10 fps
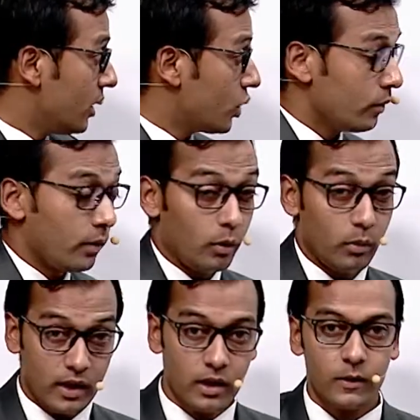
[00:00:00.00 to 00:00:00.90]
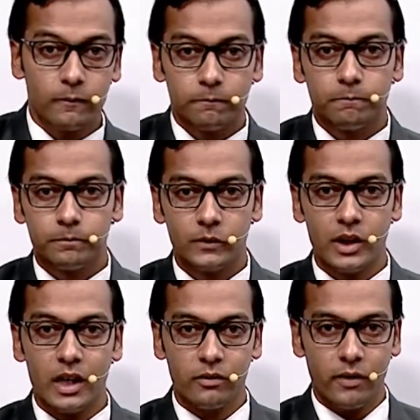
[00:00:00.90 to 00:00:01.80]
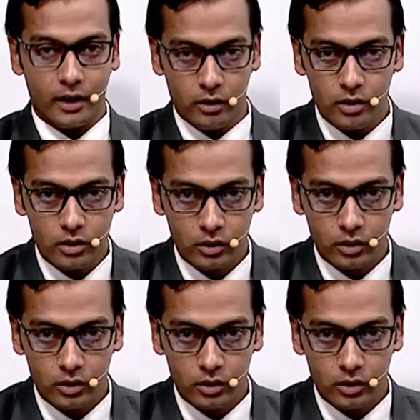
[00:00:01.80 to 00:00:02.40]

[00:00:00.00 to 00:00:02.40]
two formulas. These are the factors.